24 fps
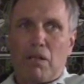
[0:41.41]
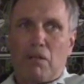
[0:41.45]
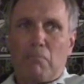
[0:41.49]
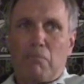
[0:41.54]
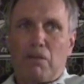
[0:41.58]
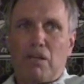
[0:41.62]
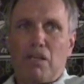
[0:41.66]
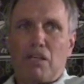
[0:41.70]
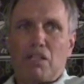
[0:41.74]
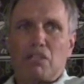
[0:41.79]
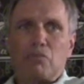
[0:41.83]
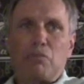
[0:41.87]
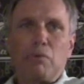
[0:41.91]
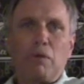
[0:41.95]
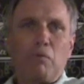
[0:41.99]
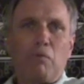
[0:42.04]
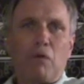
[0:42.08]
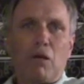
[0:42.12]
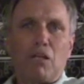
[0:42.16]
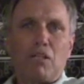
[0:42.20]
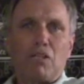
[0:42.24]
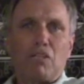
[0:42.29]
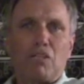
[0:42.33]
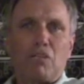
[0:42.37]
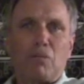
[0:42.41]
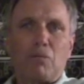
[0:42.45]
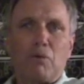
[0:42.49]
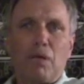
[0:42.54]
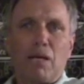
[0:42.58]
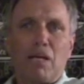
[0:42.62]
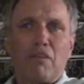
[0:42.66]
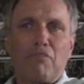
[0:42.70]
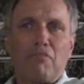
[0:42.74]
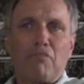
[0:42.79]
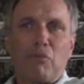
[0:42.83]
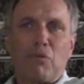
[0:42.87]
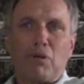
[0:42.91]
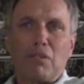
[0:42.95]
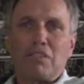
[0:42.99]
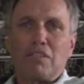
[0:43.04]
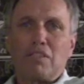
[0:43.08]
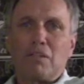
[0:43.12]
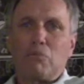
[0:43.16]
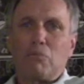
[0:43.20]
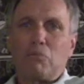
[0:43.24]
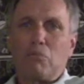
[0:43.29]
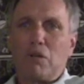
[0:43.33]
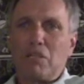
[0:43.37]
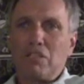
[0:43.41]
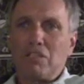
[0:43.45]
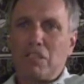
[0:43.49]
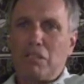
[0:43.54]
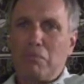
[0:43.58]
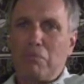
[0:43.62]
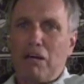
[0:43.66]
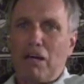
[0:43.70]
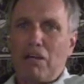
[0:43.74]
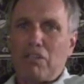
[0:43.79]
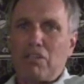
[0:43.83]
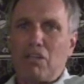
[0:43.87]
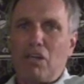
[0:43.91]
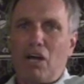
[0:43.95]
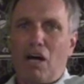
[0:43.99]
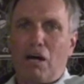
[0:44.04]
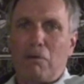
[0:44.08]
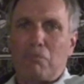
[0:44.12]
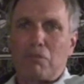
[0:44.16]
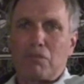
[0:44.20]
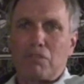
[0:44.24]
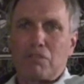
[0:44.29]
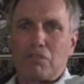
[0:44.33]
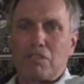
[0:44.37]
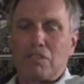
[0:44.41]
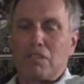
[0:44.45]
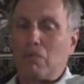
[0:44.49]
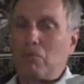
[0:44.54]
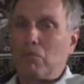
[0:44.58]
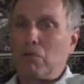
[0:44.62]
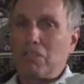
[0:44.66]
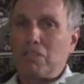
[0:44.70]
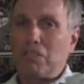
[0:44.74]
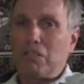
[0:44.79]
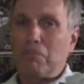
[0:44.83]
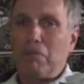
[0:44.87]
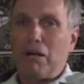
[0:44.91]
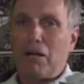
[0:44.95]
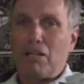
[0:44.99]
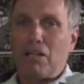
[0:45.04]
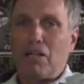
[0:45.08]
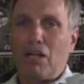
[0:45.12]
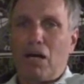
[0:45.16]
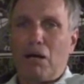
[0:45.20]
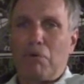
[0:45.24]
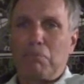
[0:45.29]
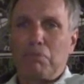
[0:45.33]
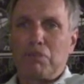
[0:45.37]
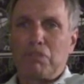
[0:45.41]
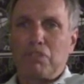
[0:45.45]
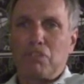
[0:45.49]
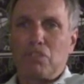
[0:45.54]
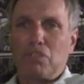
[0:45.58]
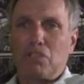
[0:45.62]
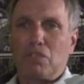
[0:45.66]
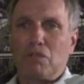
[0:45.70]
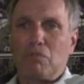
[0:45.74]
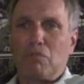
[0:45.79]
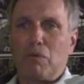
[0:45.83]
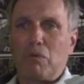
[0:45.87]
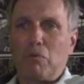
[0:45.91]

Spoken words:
because we wanted to create a voice that wasn't about commerce, that wasn't about competition.